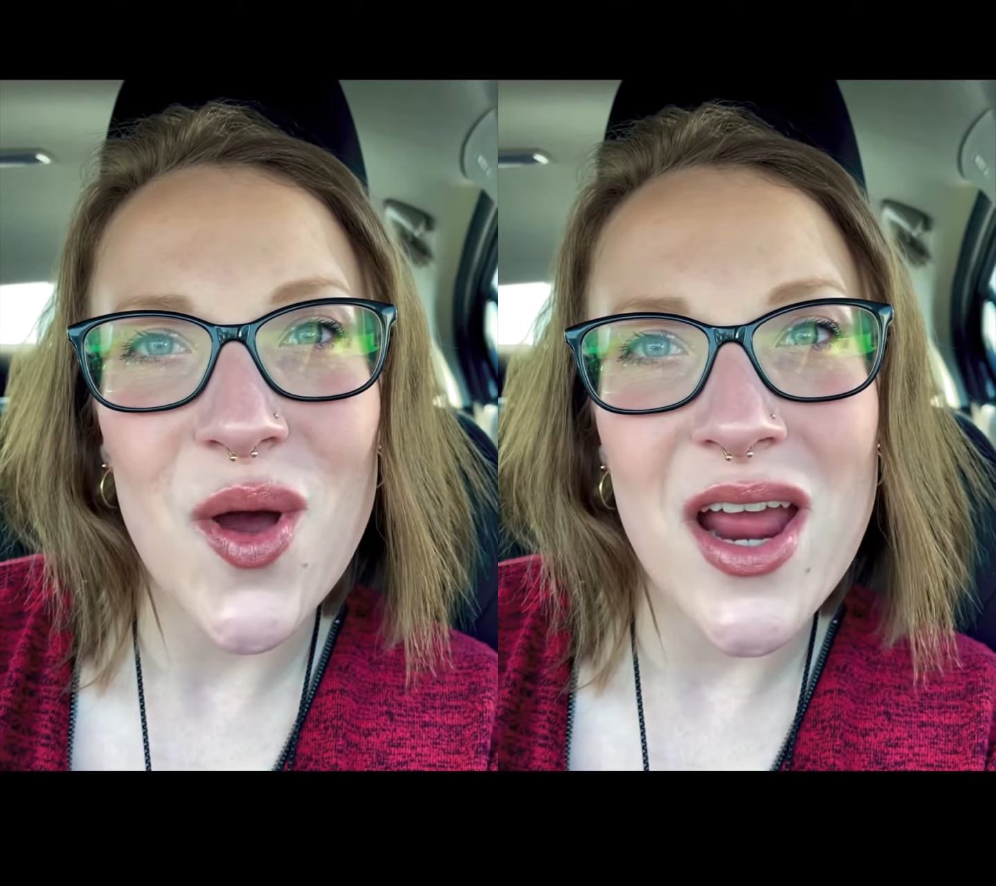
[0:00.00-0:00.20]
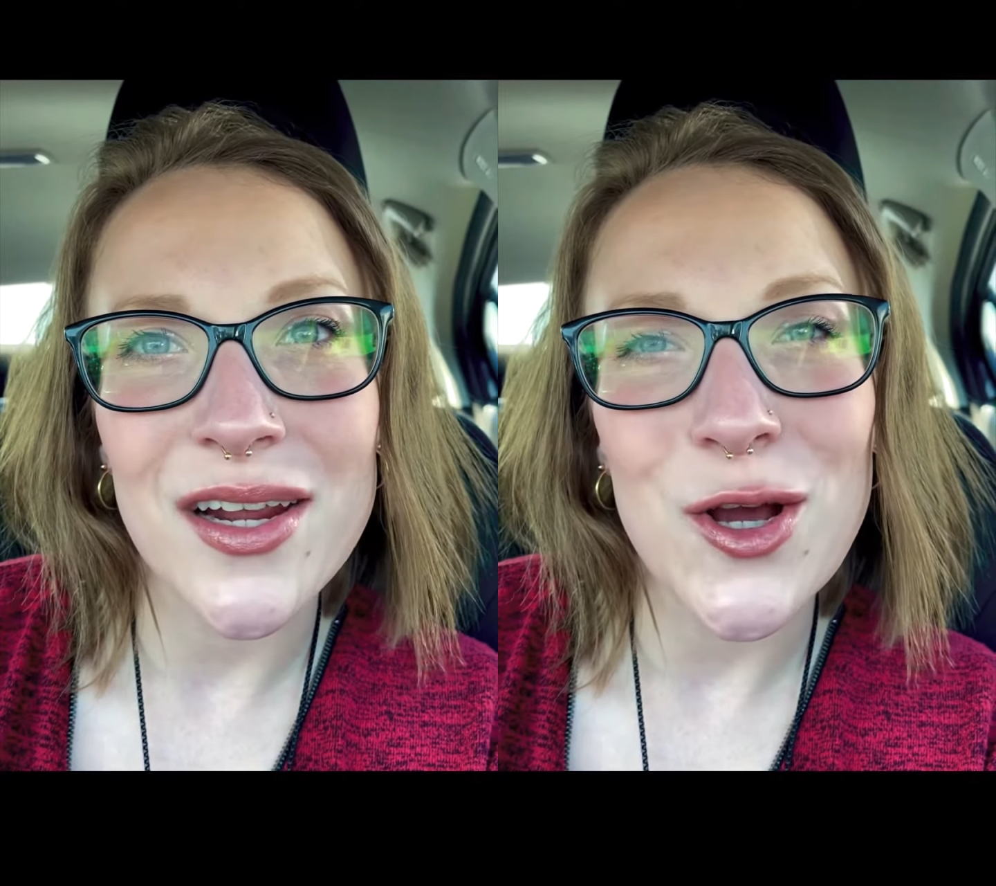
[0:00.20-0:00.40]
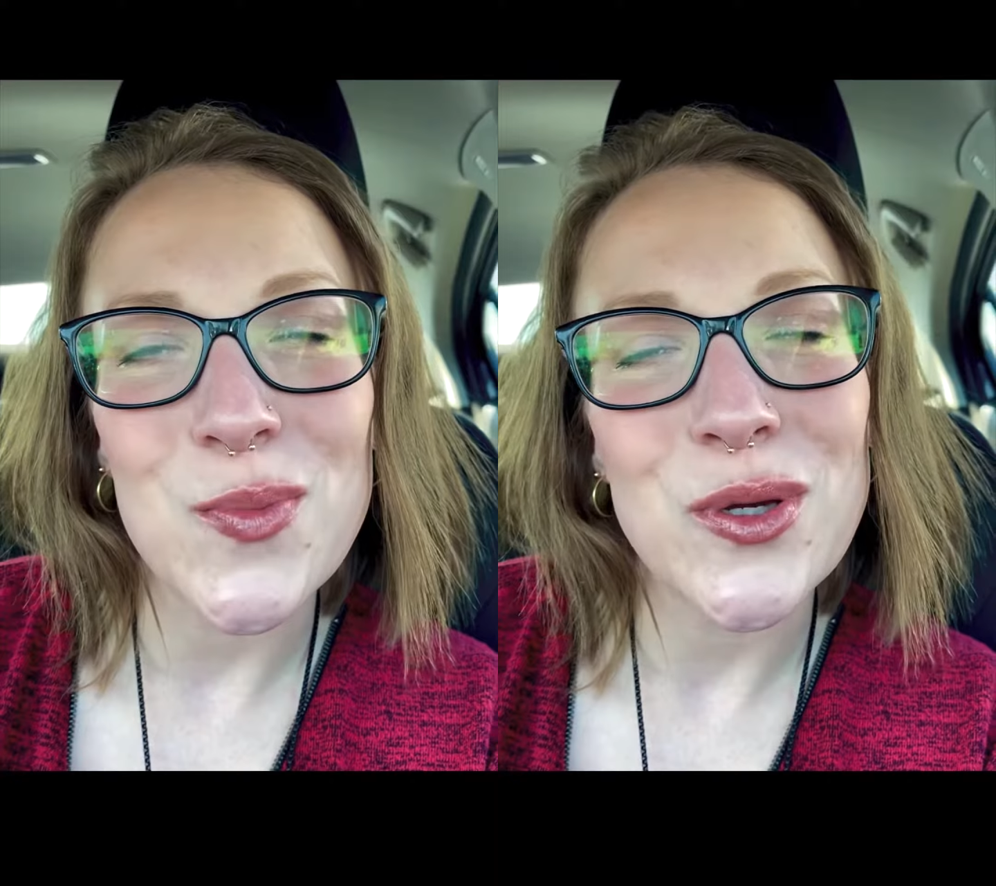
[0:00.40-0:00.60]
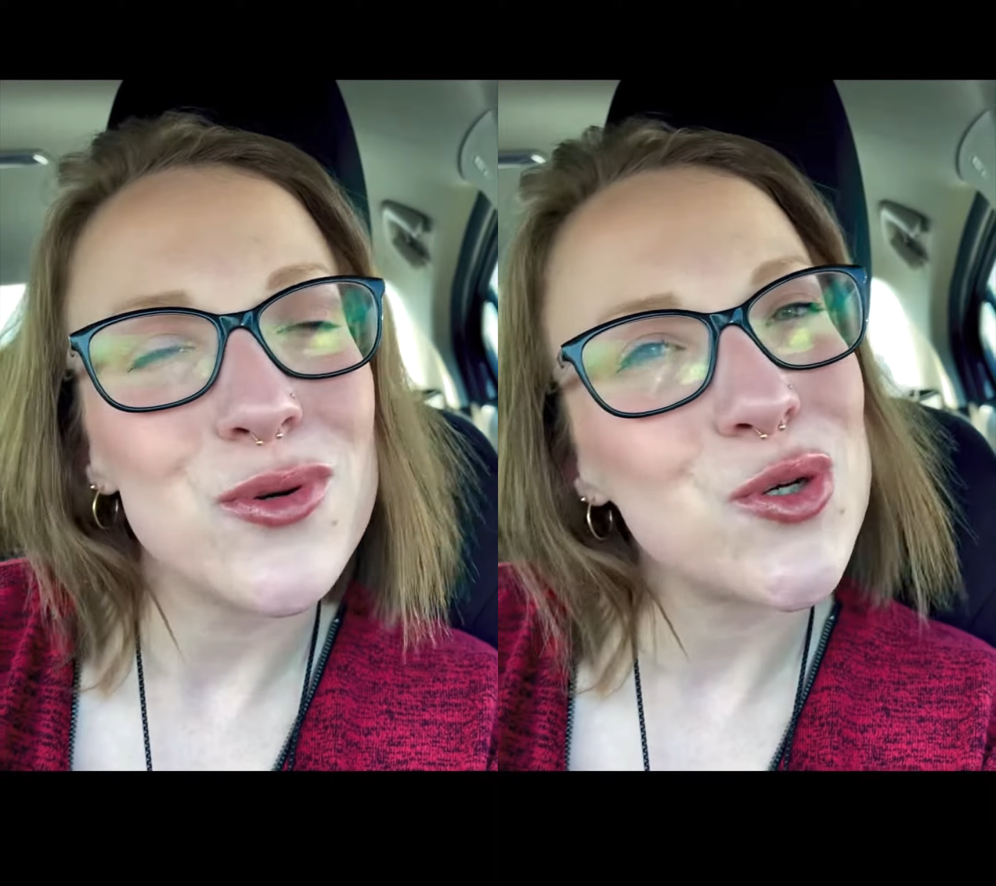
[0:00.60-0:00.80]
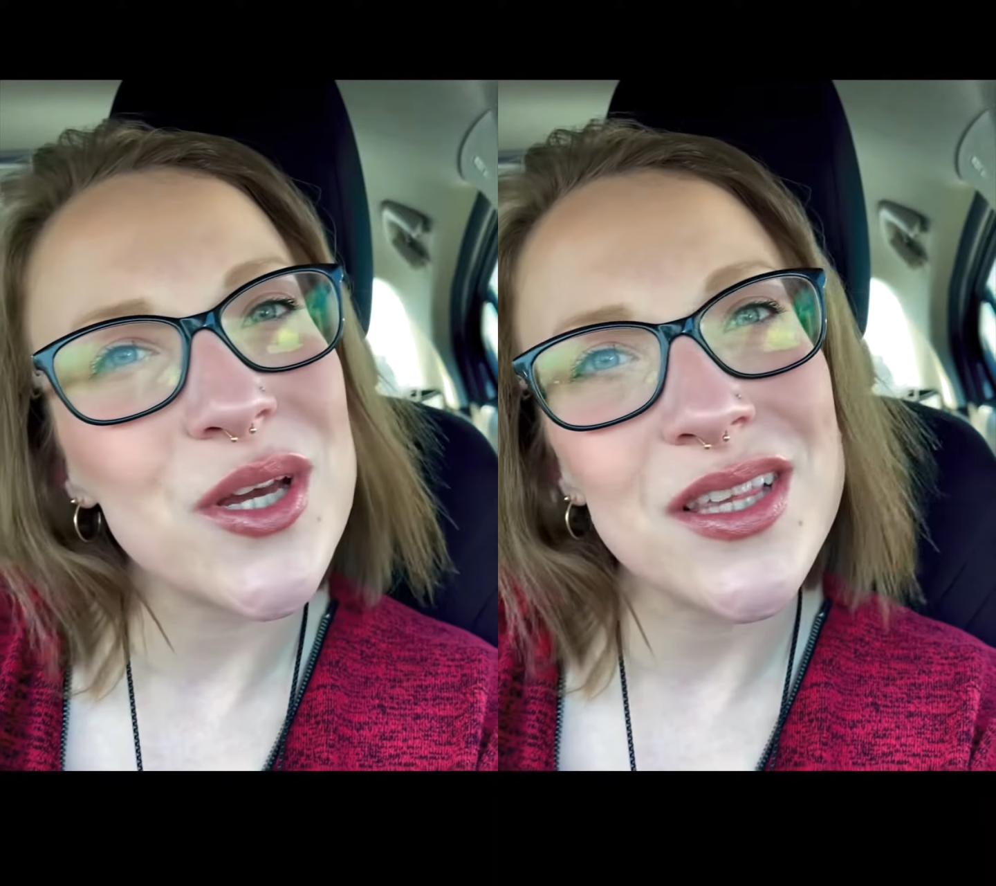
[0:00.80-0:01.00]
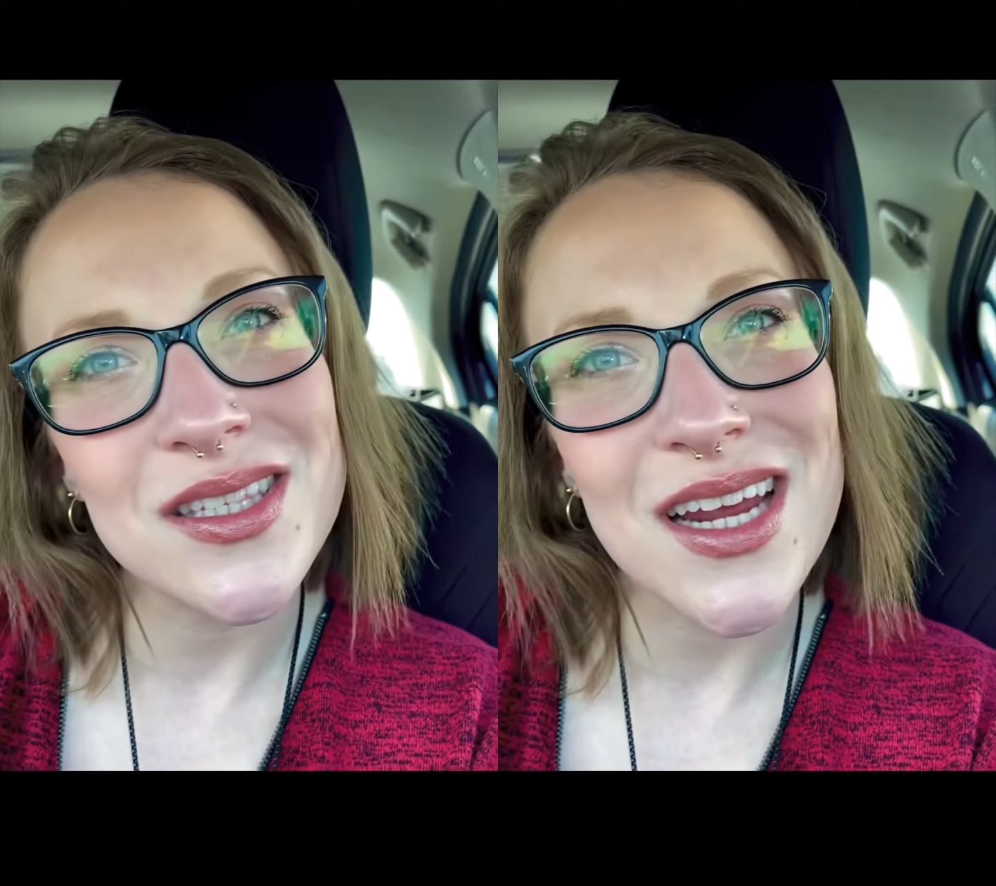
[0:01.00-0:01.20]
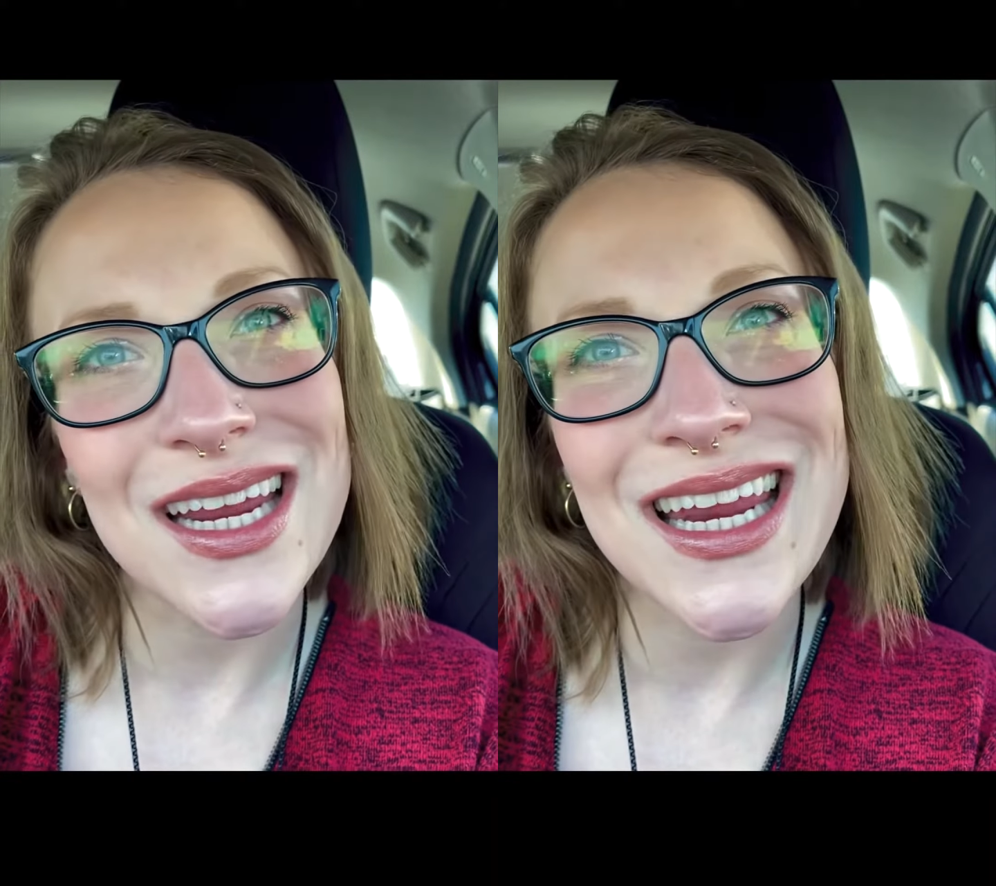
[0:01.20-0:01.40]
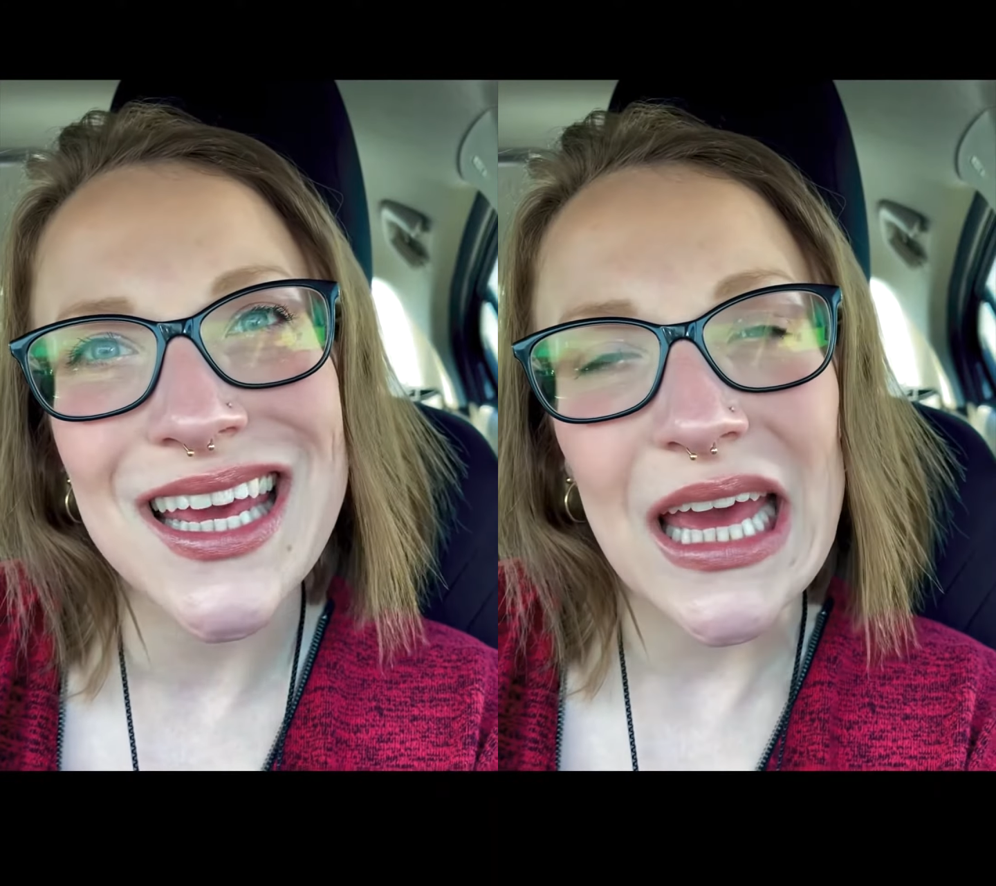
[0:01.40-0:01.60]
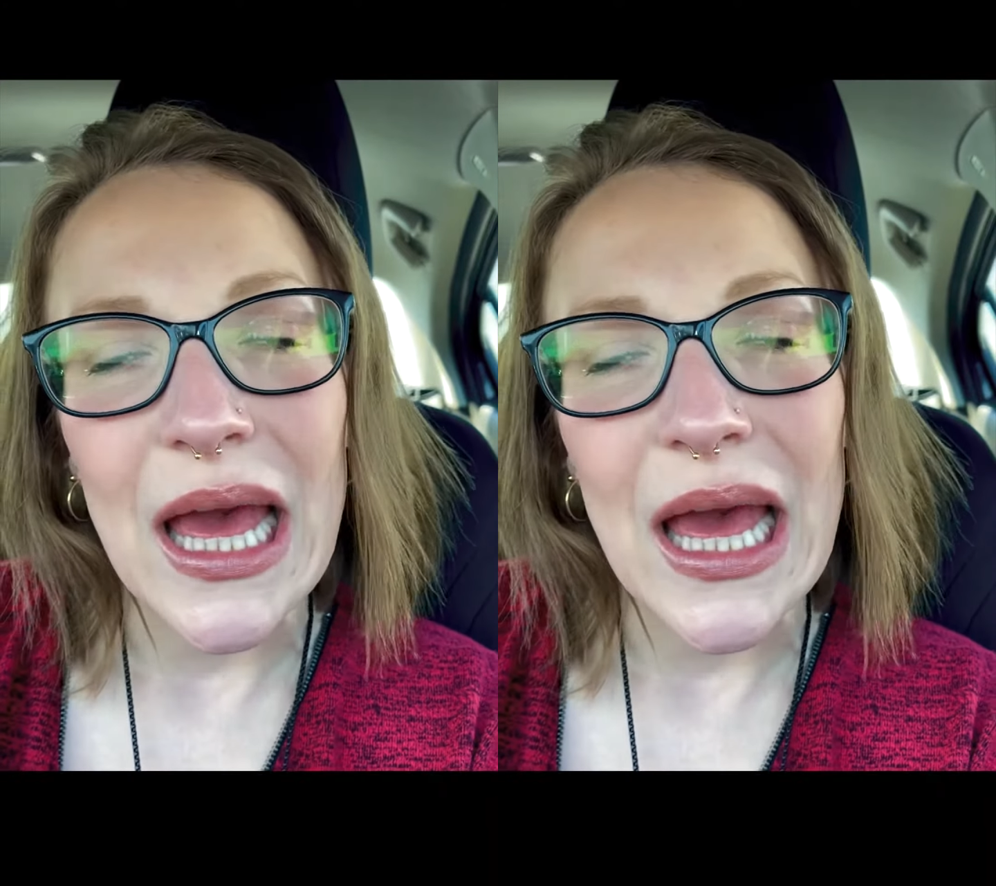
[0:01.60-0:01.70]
and I hope you enjoyed this technique.